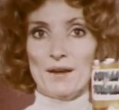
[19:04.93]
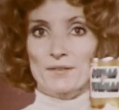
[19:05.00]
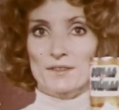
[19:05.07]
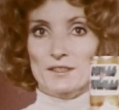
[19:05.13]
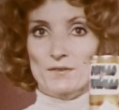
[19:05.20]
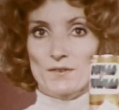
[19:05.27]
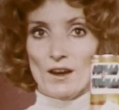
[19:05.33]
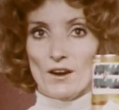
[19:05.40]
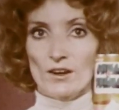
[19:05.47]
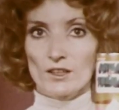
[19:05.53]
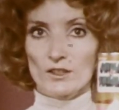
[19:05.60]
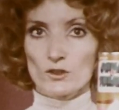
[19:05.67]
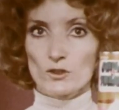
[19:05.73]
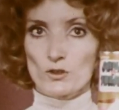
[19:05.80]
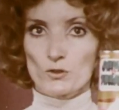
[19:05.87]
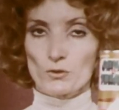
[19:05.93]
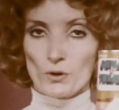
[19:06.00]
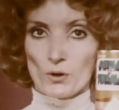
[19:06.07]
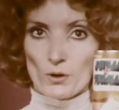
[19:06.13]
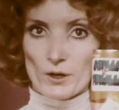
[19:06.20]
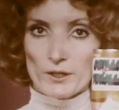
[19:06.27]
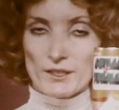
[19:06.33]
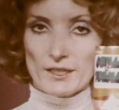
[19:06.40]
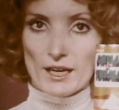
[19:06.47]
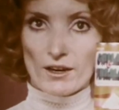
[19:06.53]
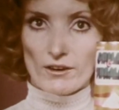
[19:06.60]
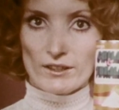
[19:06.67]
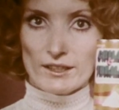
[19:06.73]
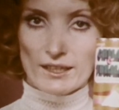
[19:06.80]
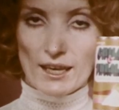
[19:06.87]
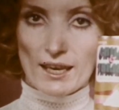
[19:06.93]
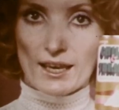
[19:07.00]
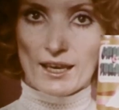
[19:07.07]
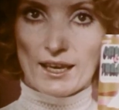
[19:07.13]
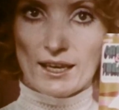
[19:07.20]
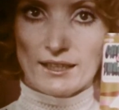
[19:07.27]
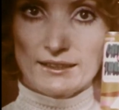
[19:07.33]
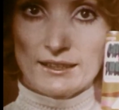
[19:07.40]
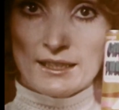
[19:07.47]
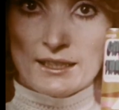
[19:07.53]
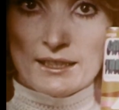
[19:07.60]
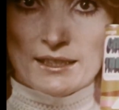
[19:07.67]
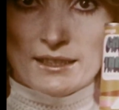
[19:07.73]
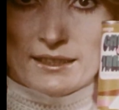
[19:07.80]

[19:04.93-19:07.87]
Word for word: about this very extraordinary can?